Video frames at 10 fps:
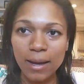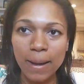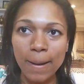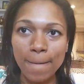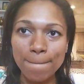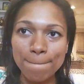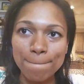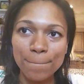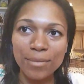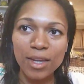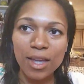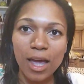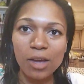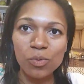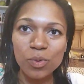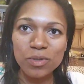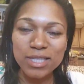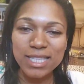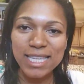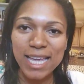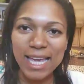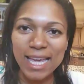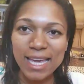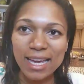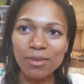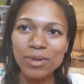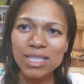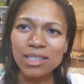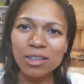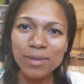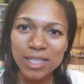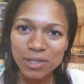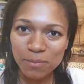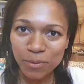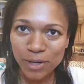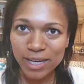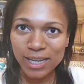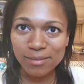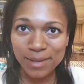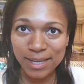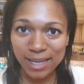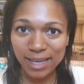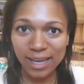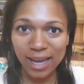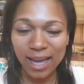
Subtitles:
I will say I was a little bit disappointed in the beginning.